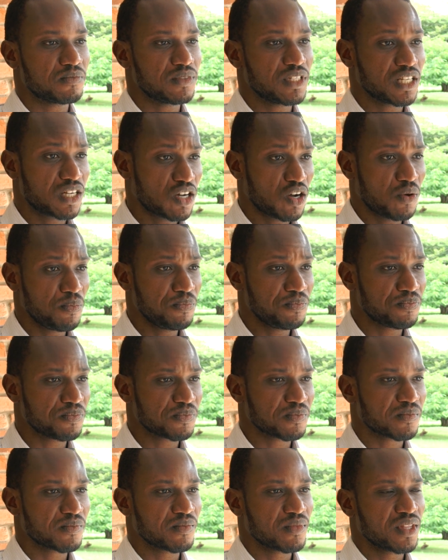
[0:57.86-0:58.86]
income.
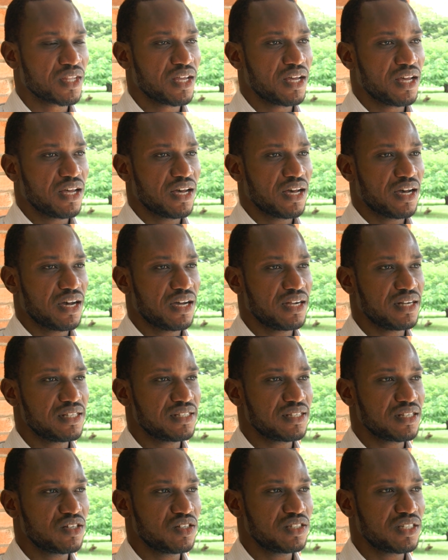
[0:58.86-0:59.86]
And the
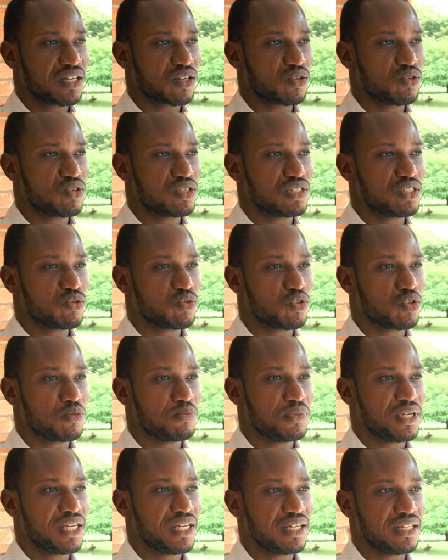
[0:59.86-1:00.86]
second technology will
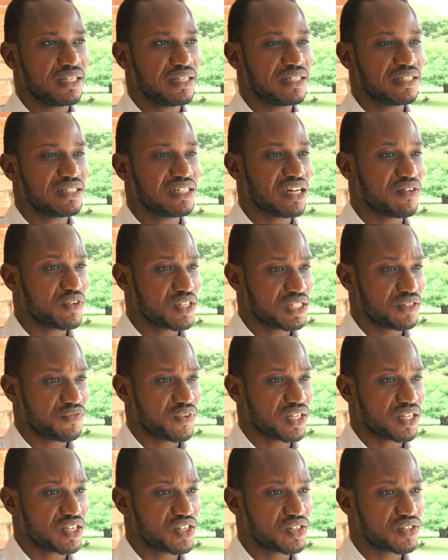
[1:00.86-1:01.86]
be
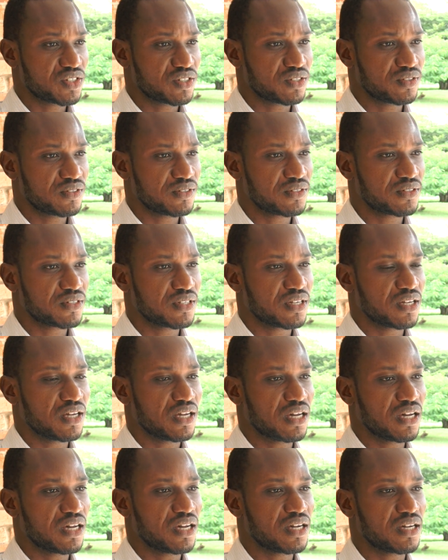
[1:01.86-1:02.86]
diversification,
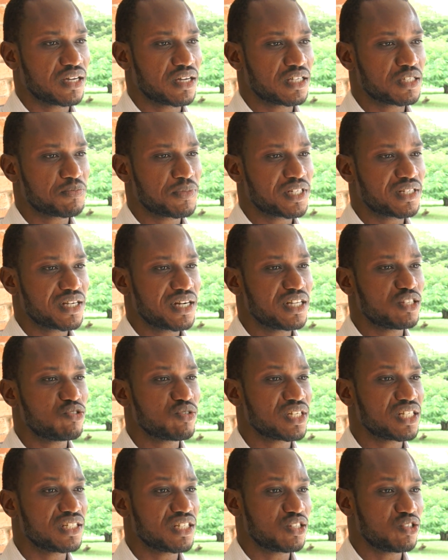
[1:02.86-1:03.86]
uh, especially
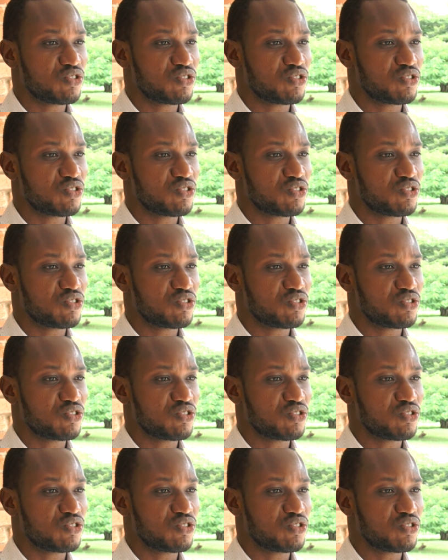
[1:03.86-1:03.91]
during the